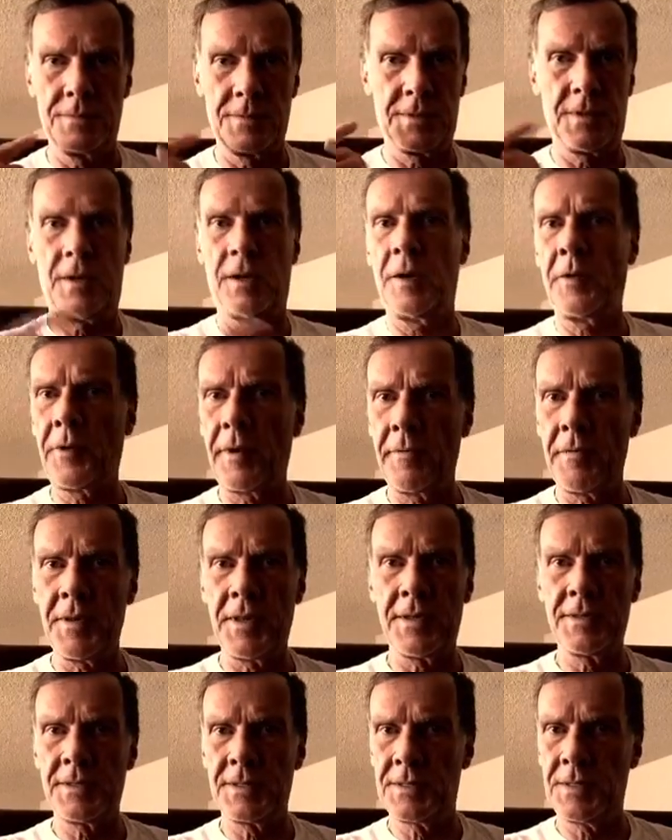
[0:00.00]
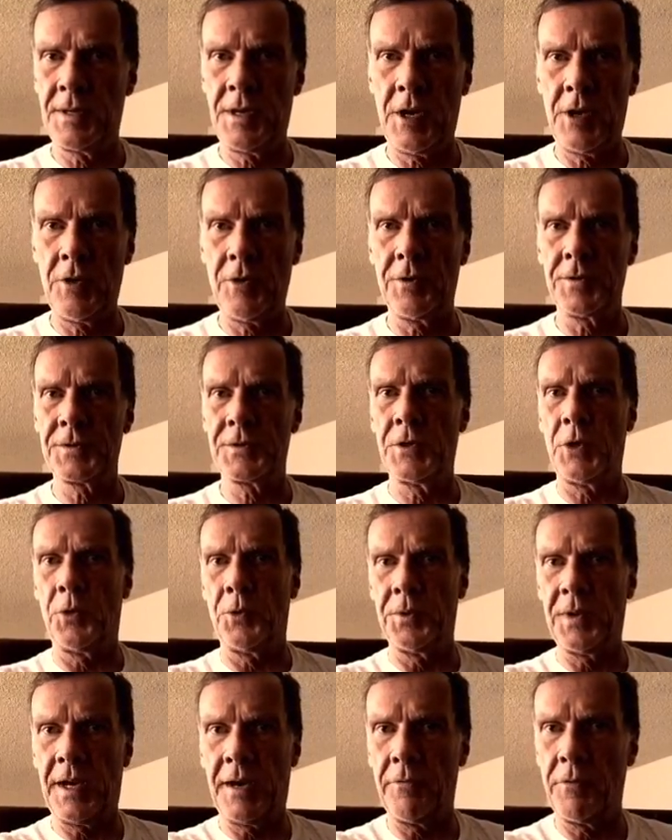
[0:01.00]
So everything's instant here is
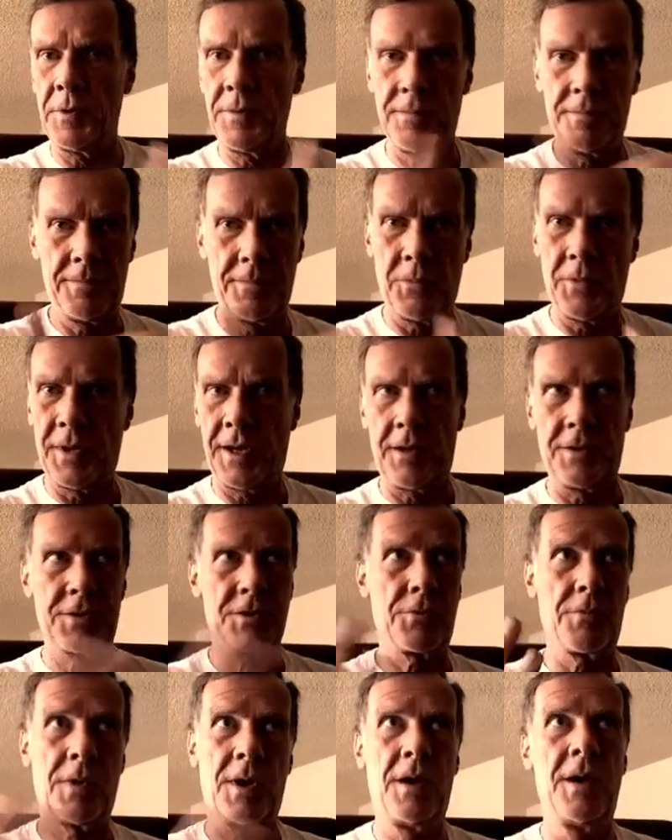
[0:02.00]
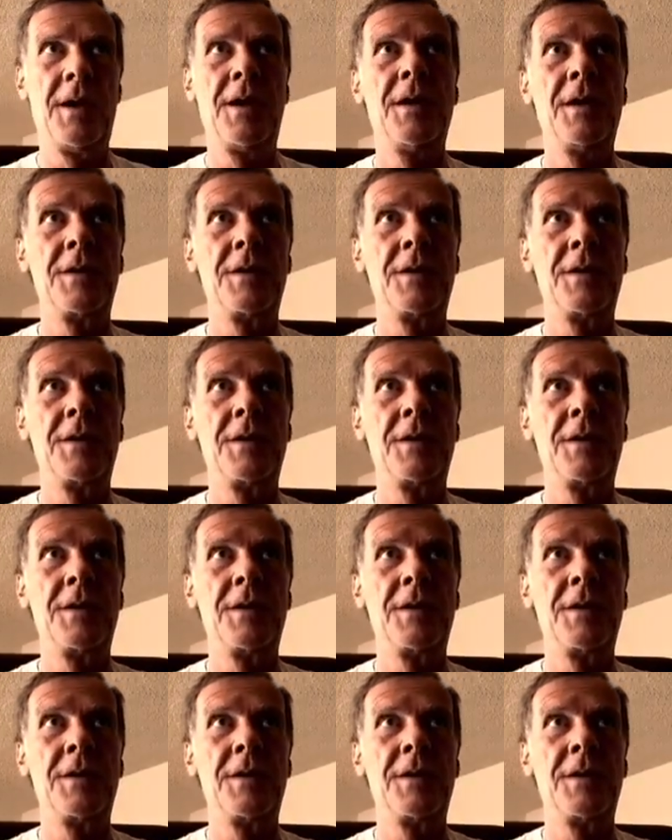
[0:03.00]
known to everyone else around.